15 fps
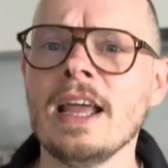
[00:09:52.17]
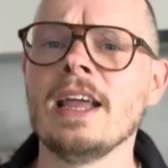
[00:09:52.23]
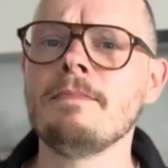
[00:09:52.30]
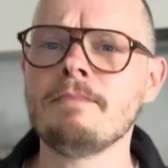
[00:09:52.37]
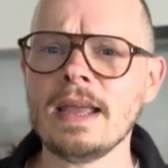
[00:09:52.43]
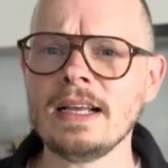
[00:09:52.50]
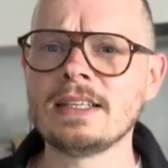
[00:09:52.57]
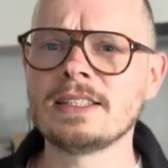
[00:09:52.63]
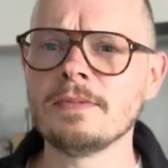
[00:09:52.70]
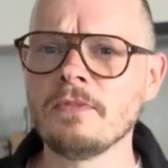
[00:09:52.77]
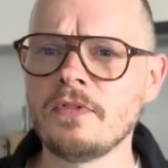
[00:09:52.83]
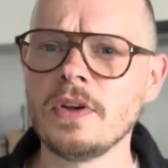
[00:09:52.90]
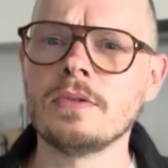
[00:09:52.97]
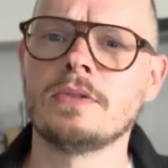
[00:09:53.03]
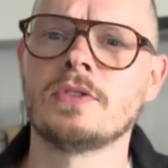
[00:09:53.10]
It makes them
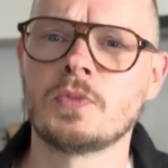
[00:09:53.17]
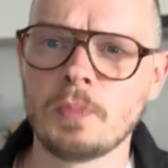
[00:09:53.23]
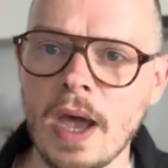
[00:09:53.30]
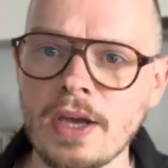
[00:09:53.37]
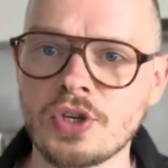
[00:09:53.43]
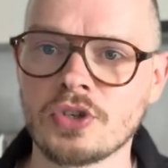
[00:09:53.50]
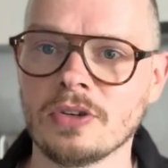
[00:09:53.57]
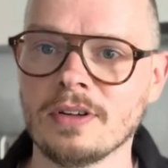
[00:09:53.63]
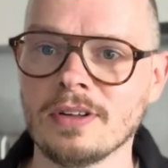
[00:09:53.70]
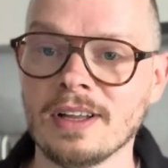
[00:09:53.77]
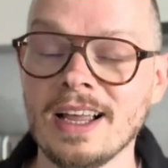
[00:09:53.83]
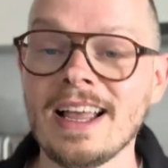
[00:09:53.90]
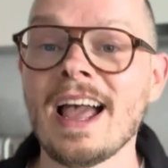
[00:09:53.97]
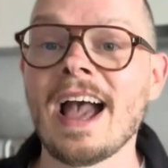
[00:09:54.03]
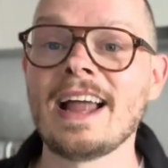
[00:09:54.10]
feel special
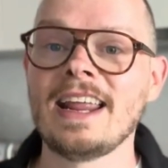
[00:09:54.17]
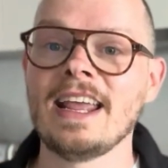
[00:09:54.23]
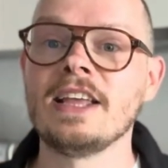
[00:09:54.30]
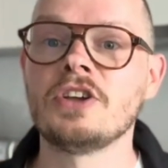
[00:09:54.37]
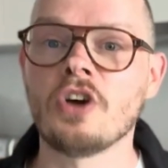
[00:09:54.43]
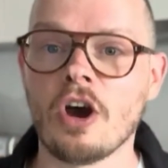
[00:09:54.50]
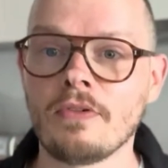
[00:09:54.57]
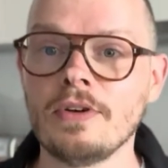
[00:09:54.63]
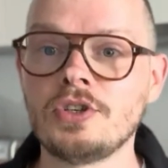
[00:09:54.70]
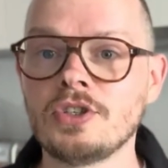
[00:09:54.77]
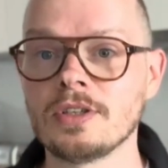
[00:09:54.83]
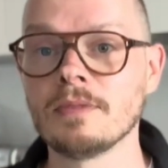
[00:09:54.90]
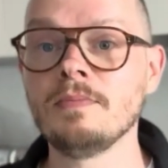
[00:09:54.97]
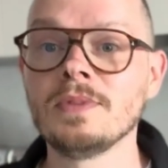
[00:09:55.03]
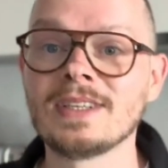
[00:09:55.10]
and it encourages
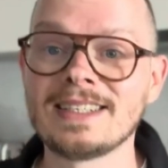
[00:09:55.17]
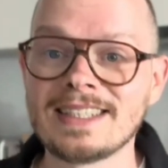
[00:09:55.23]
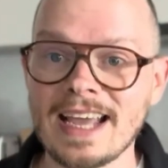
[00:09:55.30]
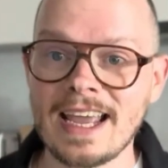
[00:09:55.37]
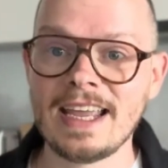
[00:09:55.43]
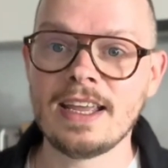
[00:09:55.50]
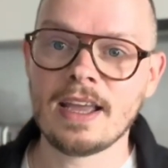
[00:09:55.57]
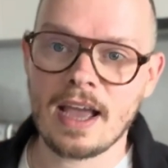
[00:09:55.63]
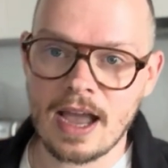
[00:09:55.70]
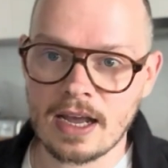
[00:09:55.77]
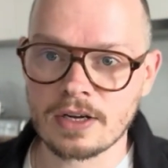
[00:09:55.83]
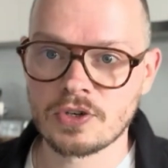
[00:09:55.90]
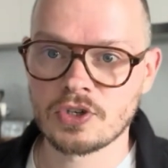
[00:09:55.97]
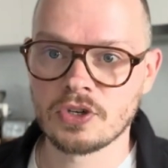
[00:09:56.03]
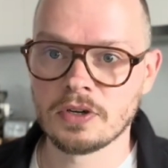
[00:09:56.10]
them to take
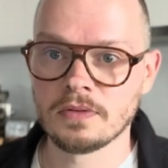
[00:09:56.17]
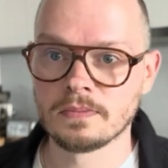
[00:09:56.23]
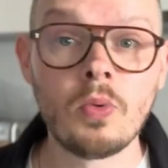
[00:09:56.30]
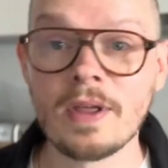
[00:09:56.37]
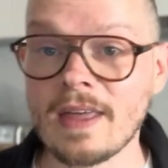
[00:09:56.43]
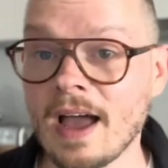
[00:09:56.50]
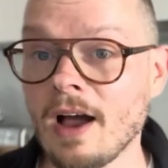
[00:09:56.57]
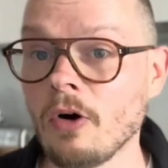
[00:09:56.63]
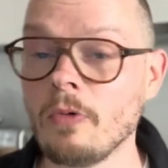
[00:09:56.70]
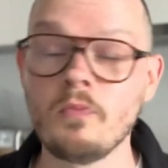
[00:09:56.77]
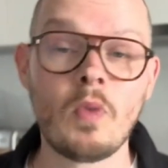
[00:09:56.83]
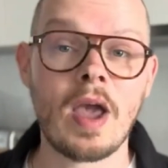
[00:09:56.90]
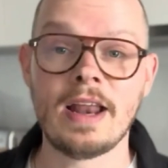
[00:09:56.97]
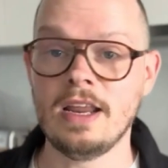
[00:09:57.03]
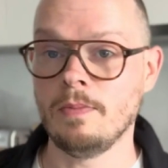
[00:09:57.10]
action without
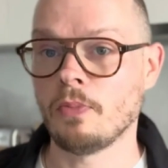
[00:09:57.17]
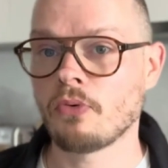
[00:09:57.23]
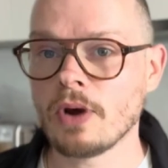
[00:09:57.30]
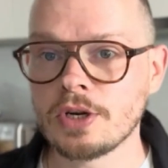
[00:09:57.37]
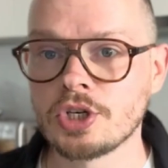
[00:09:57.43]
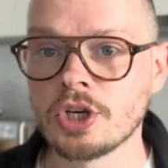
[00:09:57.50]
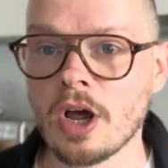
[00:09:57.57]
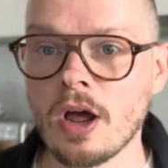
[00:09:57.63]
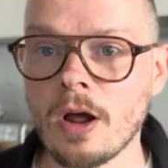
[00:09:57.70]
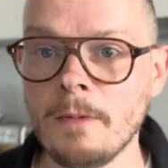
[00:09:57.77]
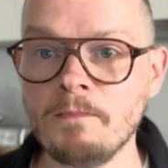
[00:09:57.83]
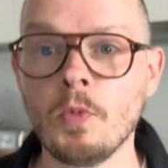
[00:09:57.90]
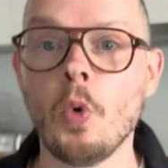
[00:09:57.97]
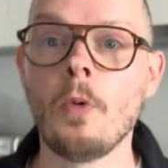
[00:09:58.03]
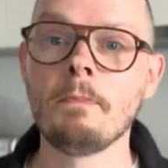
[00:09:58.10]
any pressure
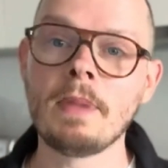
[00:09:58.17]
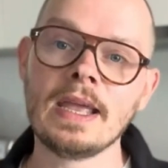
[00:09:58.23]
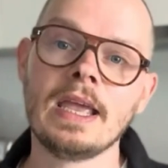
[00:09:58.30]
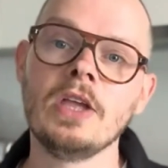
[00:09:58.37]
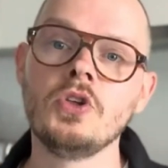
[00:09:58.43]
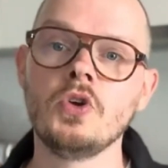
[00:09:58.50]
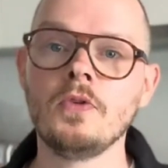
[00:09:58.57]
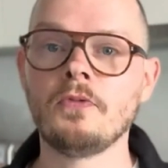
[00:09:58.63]
or making you